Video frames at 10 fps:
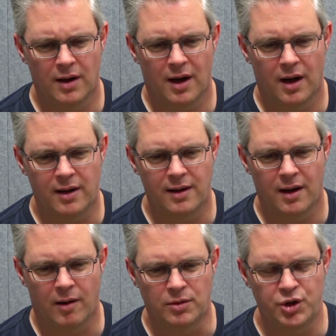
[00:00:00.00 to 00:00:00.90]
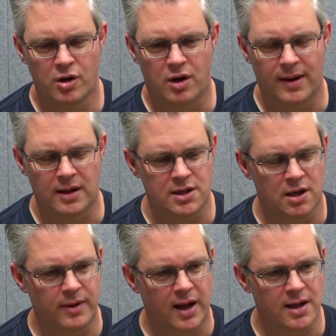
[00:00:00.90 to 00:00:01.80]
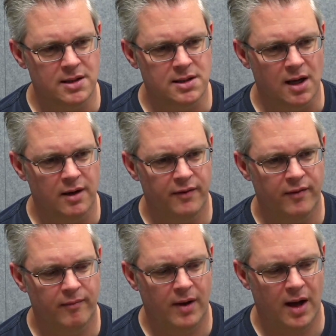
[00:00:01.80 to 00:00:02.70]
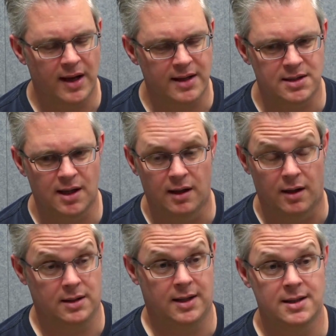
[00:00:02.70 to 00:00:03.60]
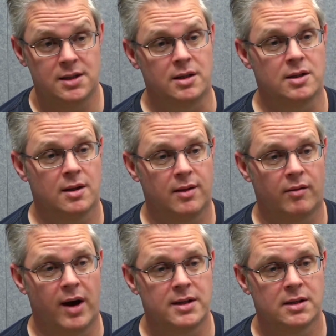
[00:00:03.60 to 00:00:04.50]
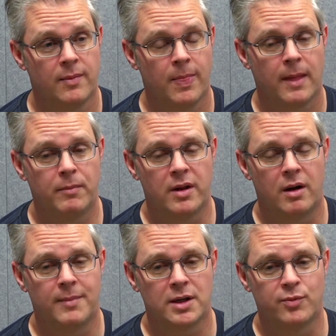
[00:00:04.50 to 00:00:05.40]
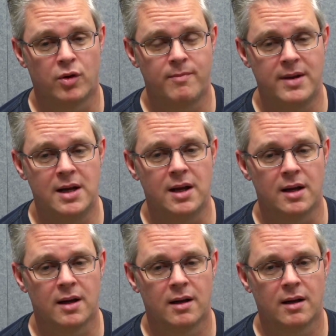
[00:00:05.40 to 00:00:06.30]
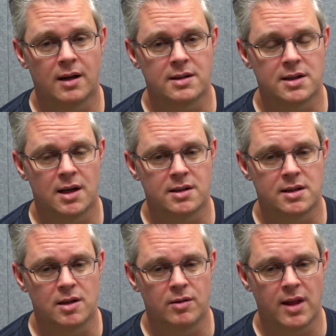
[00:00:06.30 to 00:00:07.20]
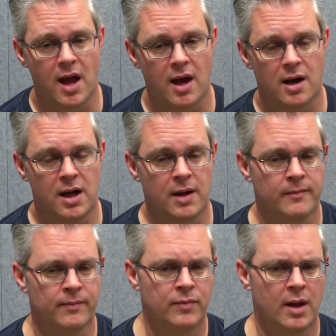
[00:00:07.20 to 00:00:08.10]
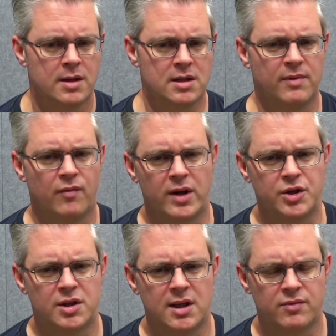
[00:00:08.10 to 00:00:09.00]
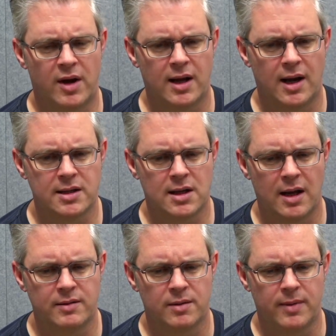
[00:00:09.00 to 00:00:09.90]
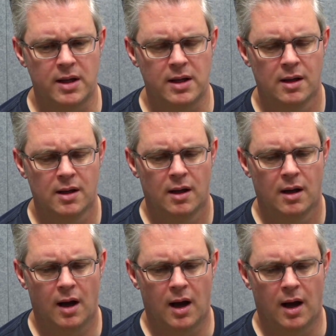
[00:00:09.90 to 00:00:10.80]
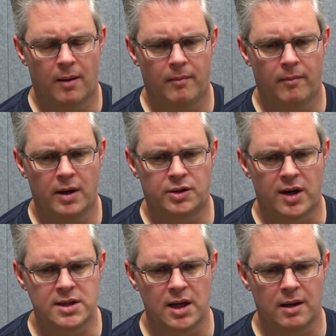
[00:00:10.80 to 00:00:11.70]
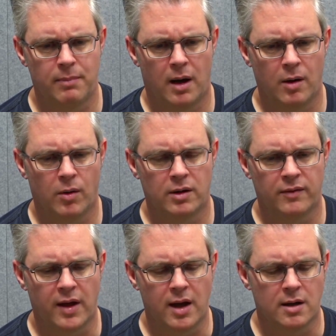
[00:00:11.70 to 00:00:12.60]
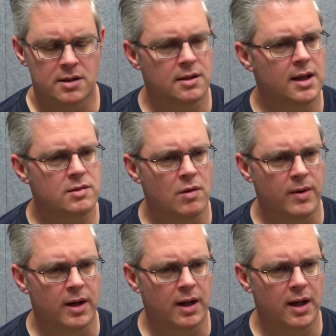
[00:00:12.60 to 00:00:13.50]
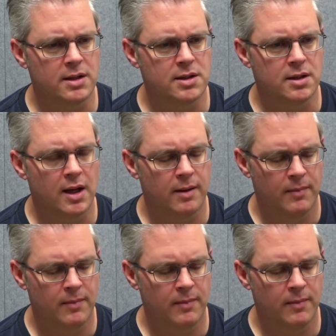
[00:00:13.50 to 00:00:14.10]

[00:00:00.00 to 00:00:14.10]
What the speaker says: I will joke about the Terminator stuff, and that's still a distant threat, but there are much more immediate concerns to do with AI, some of which these regulators claim to be addressing, but I wonder if they are. So that's what we're going to get into there.